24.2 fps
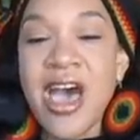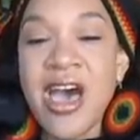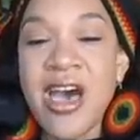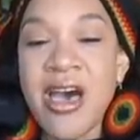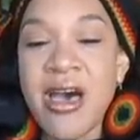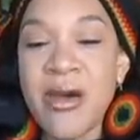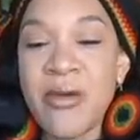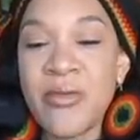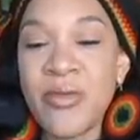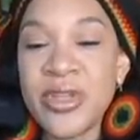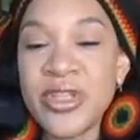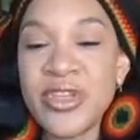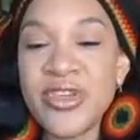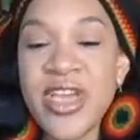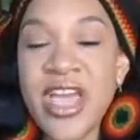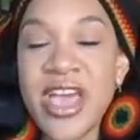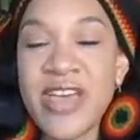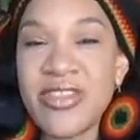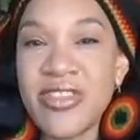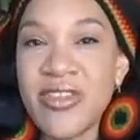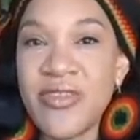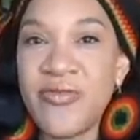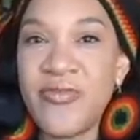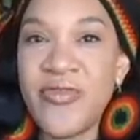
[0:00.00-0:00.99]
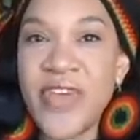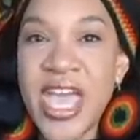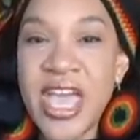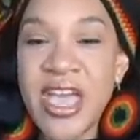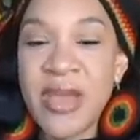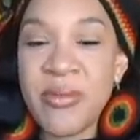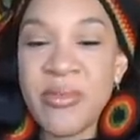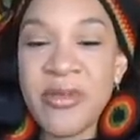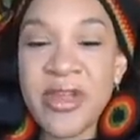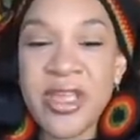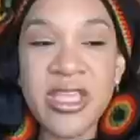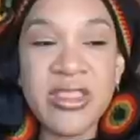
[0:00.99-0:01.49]
um, when you have the
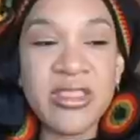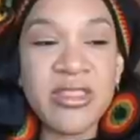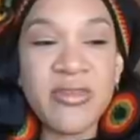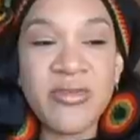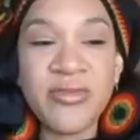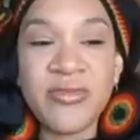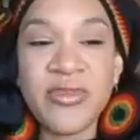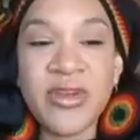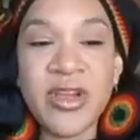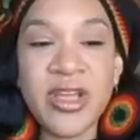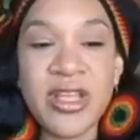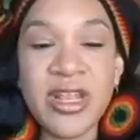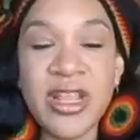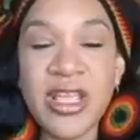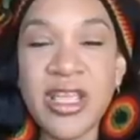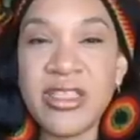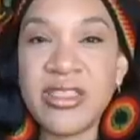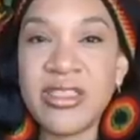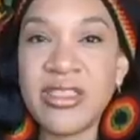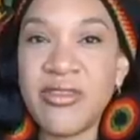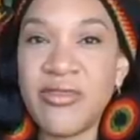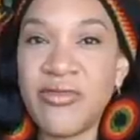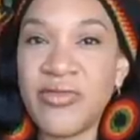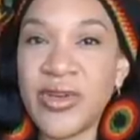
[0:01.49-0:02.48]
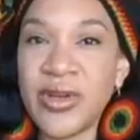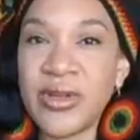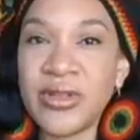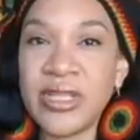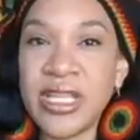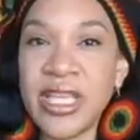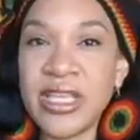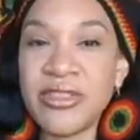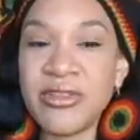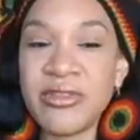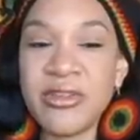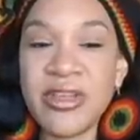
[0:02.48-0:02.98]
fabric in the front and the
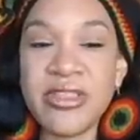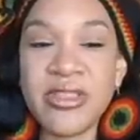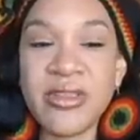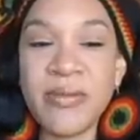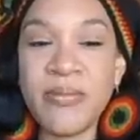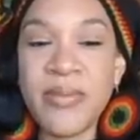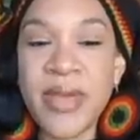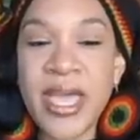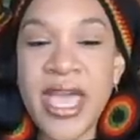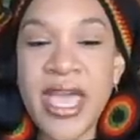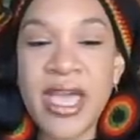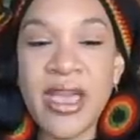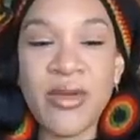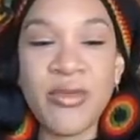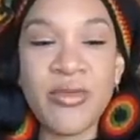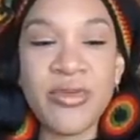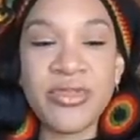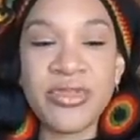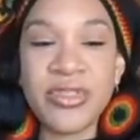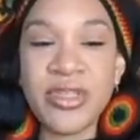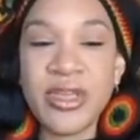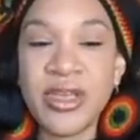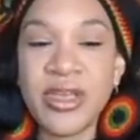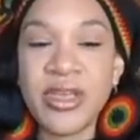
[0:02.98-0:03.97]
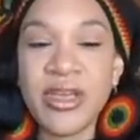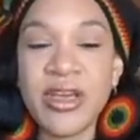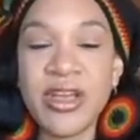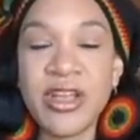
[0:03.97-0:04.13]
faux leather in the back with the